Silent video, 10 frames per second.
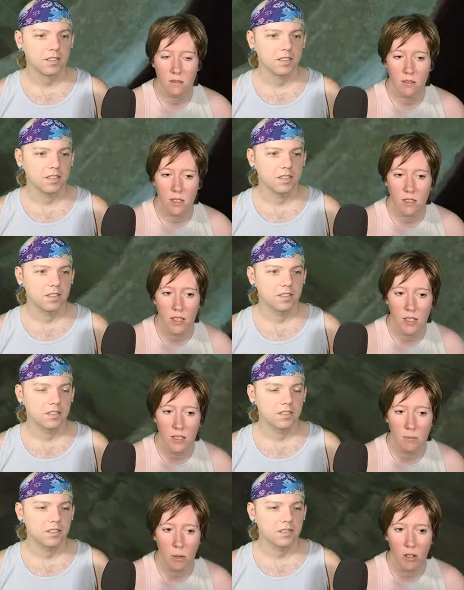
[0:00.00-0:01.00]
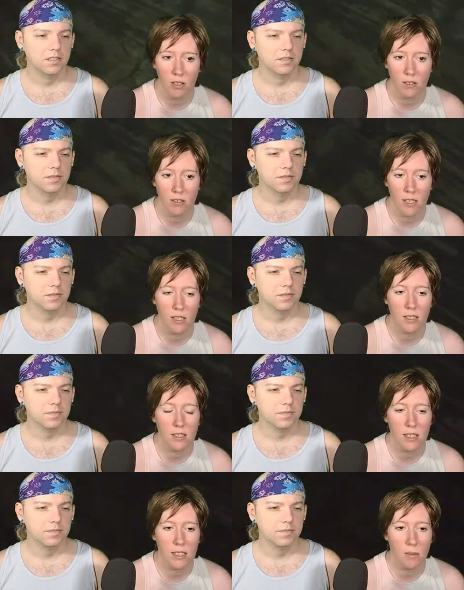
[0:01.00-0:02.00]
Speaker 1: Did they despawn? Are they gonna
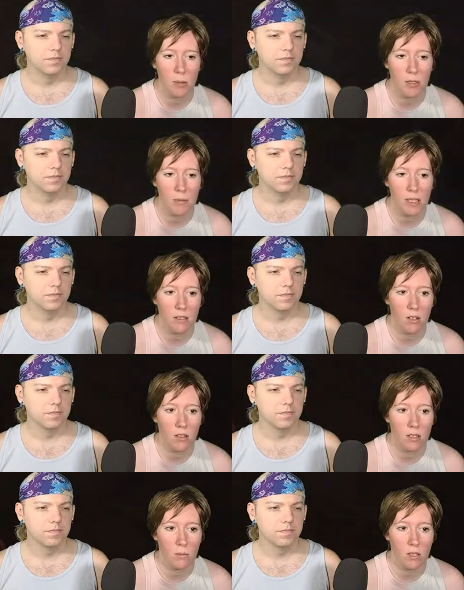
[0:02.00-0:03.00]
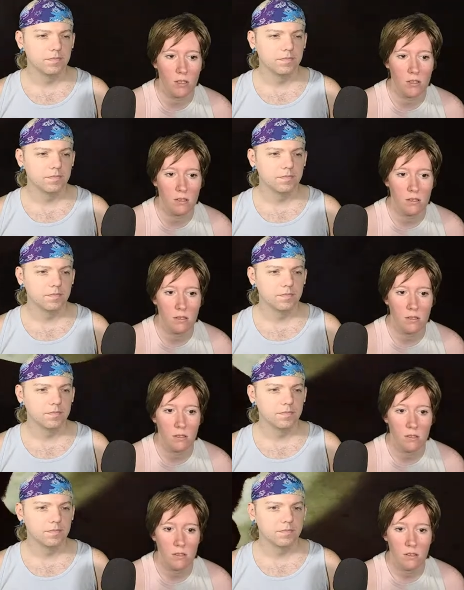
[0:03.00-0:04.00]
sneak up on me all at once?
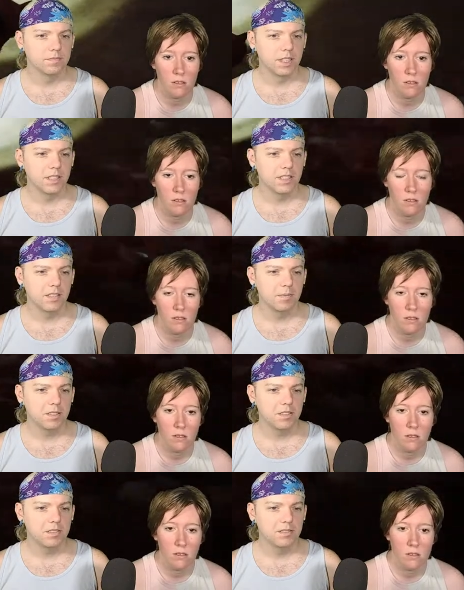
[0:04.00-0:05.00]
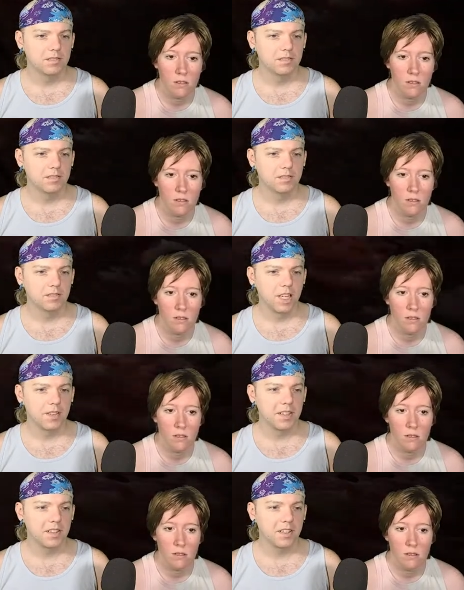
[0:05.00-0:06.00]
Speaker 2: Did they despawn? I
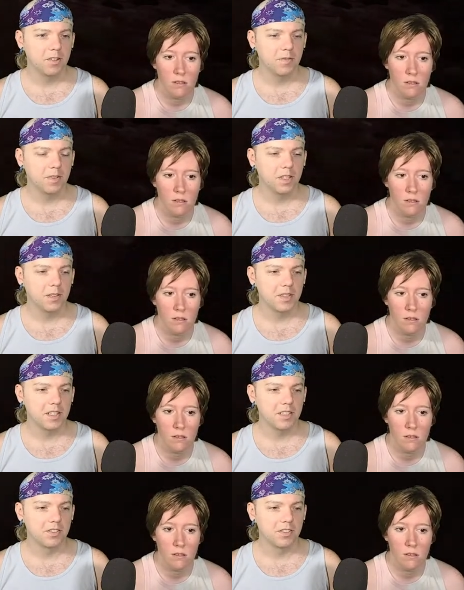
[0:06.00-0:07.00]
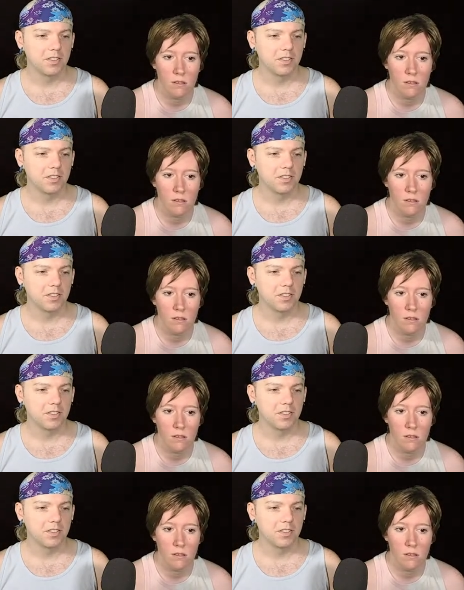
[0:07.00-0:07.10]
think they all fell off the edge.